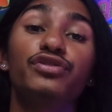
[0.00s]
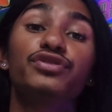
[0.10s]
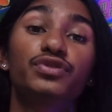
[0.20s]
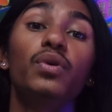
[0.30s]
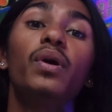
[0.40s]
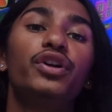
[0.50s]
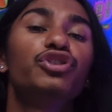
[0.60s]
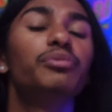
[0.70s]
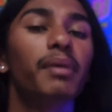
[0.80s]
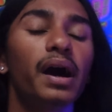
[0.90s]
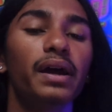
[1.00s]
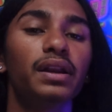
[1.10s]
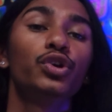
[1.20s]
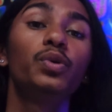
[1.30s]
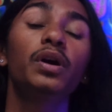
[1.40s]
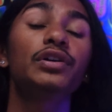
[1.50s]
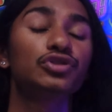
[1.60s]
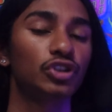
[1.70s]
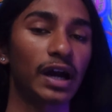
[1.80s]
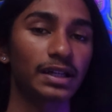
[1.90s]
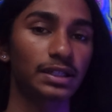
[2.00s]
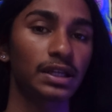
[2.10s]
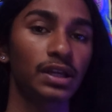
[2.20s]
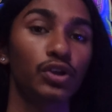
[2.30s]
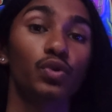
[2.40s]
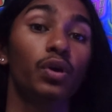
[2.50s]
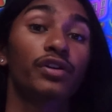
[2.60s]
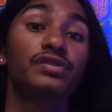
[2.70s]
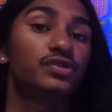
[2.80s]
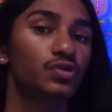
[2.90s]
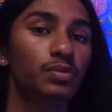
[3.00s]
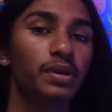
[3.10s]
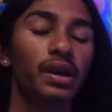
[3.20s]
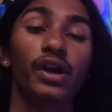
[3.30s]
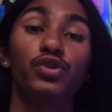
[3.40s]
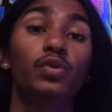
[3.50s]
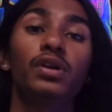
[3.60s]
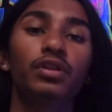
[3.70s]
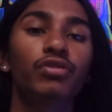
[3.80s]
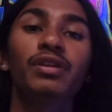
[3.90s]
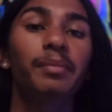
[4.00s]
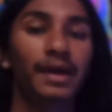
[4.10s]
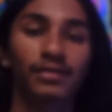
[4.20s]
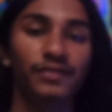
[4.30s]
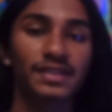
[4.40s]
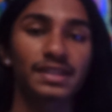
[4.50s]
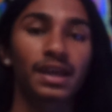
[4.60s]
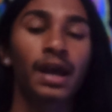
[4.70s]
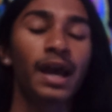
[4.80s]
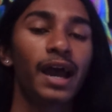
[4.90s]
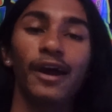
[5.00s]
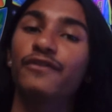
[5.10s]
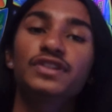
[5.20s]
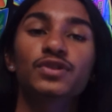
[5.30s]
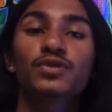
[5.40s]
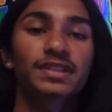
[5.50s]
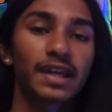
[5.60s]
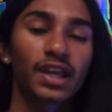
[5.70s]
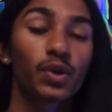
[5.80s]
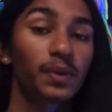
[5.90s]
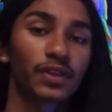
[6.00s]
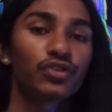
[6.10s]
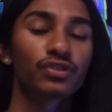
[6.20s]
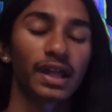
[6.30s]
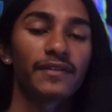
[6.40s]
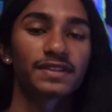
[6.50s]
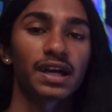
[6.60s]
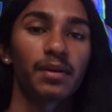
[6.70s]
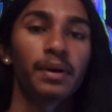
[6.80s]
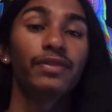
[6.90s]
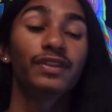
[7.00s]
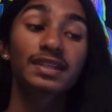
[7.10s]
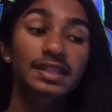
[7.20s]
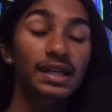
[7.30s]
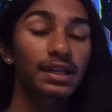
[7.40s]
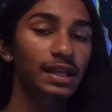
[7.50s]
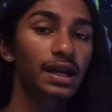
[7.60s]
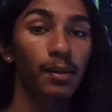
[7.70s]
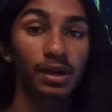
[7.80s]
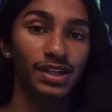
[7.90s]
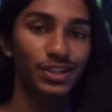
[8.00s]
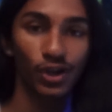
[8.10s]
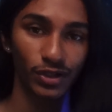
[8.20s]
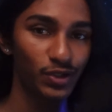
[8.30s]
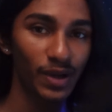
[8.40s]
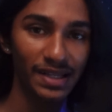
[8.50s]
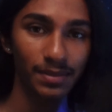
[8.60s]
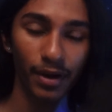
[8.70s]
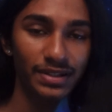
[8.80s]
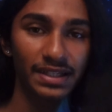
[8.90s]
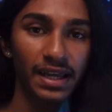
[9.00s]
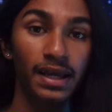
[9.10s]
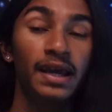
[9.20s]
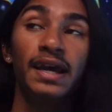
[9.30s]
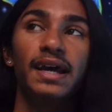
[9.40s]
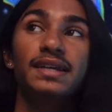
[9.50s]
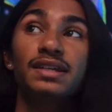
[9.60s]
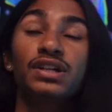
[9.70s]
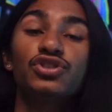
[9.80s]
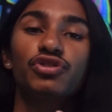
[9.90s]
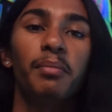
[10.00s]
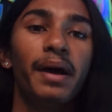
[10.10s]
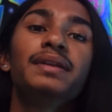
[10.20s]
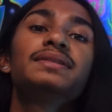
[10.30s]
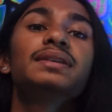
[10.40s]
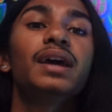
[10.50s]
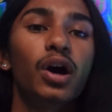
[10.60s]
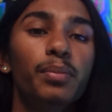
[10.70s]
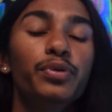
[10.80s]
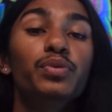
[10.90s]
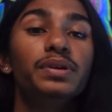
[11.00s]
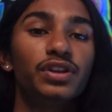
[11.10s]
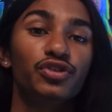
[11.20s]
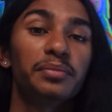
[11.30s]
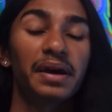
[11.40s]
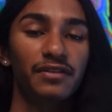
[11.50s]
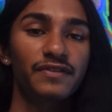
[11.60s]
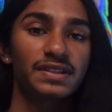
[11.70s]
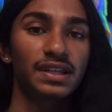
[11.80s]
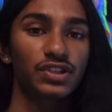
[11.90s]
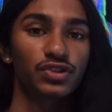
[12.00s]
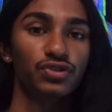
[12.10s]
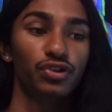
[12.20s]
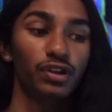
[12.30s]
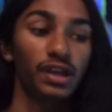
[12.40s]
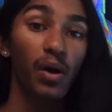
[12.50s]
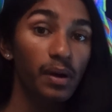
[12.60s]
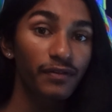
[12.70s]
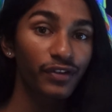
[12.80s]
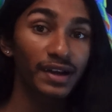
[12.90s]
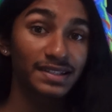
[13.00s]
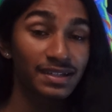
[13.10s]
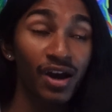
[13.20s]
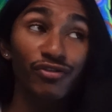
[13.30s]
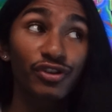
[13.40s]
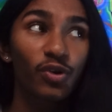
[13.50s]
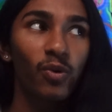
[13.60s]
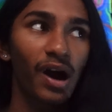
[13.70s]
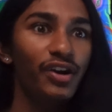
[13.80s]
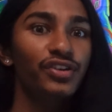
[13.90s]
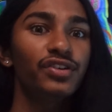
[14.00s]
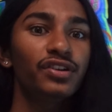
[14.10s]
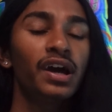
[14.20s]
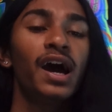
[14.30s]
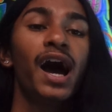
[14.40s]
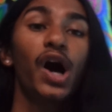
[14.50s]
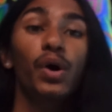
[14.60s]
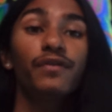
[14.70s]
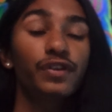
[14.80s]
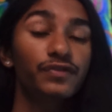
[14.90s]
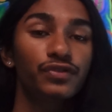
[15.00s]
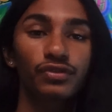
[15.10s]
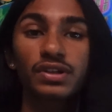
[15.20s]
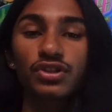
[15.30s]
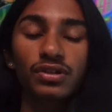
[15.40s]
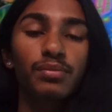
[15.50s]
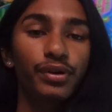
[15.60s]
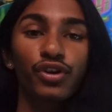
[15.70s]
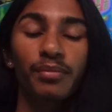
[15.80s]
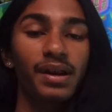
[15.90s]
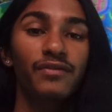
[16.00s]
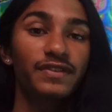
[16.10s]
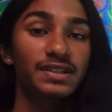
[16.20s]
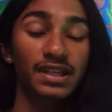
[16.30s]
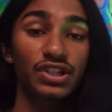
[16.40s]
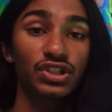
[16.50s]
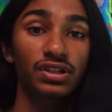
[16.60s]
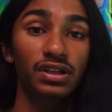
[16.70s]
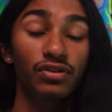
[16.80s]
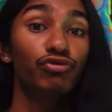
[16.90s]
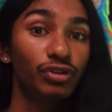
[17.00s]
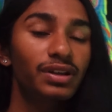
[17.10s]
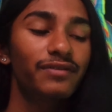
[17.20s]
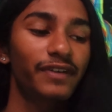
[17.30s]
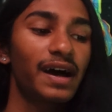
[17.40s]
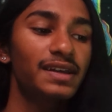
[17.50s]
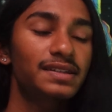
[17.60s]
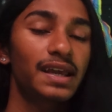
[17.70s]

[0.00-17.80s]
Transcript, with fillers: your soul, and your mind. You are attracting, you are assuming, and you are literally manifesting every single second within your lifetime. This technique I'm gonna talk to you guys about today is gonna tremendously help you within your manifestation journey. However, it's not required. However, if you're really trying to bring your manifestation in really fast, fast